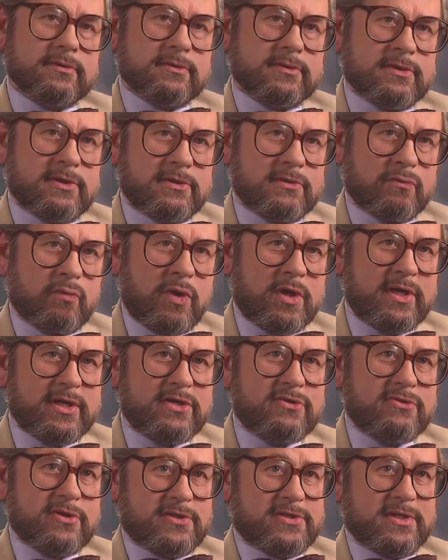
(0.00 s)
The one
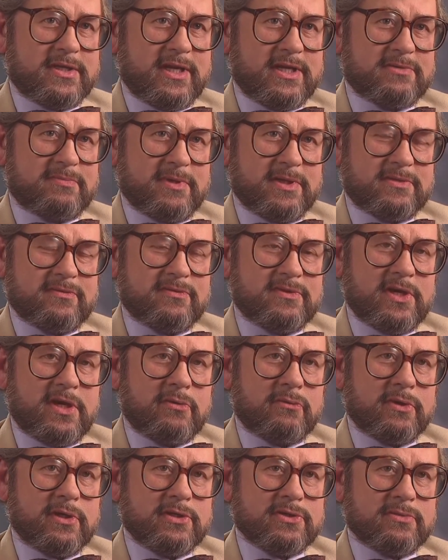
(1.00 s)
interesting aspect of
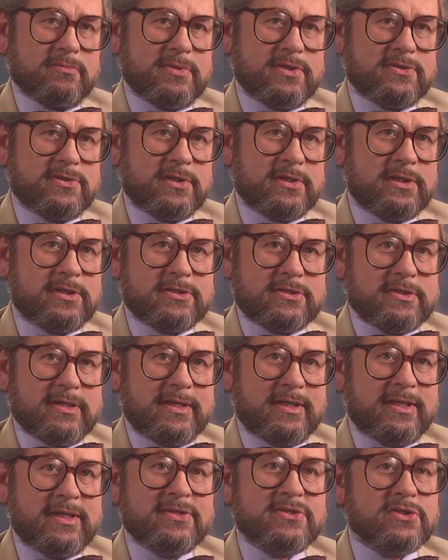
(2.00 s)
Darwinism is that
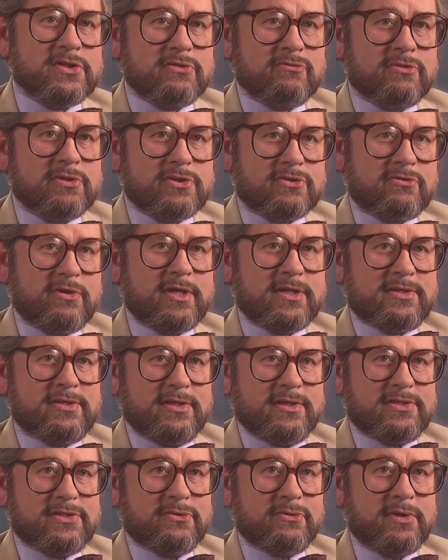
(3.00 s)
it isn't
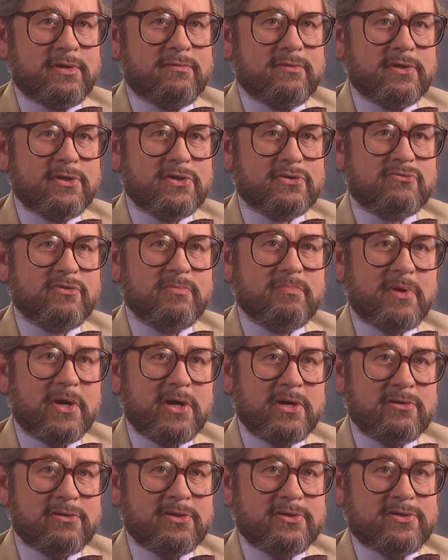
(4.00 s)
restricted to evolutionary
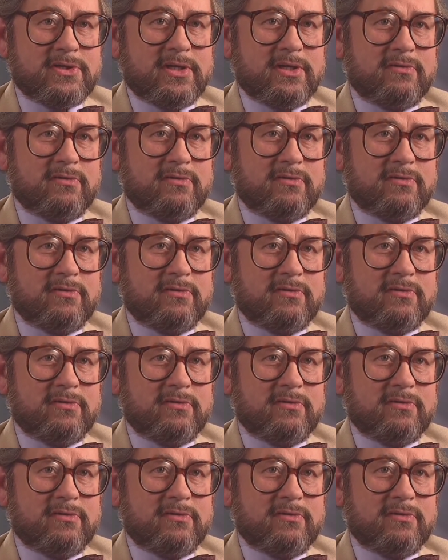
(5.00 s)
biology.